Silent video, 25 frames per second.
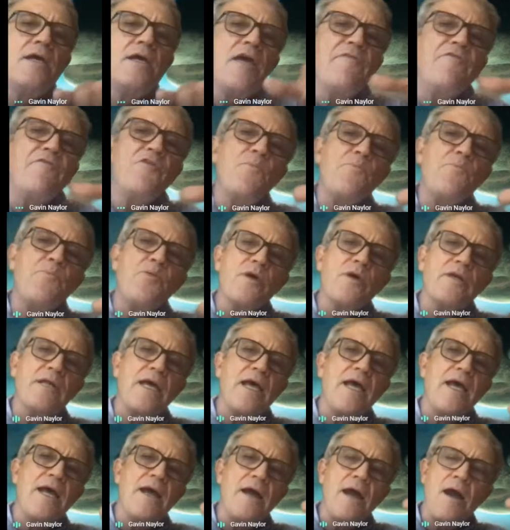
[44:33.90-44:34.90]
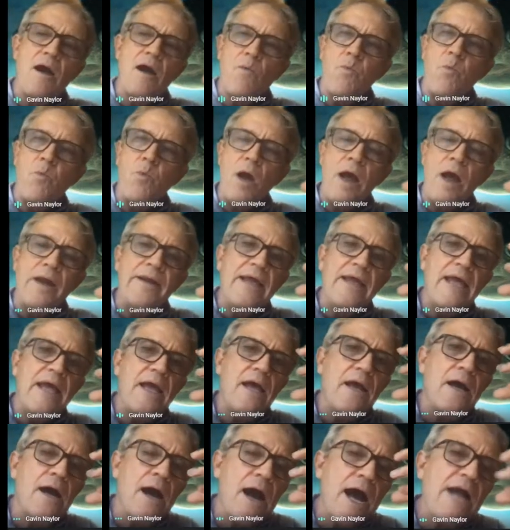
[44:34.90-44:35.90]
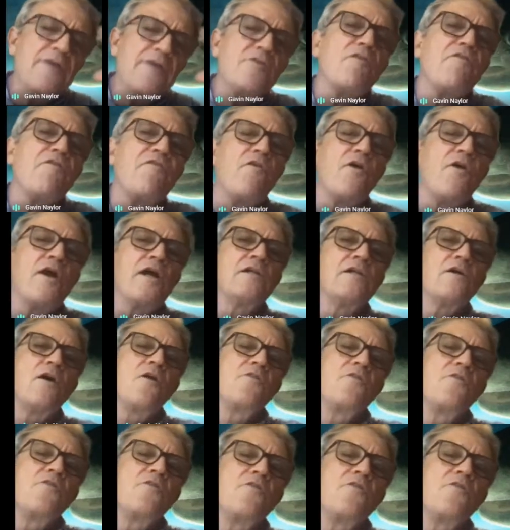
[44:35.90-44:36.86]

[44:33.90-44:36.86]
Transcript: if you put an hydrofoil on the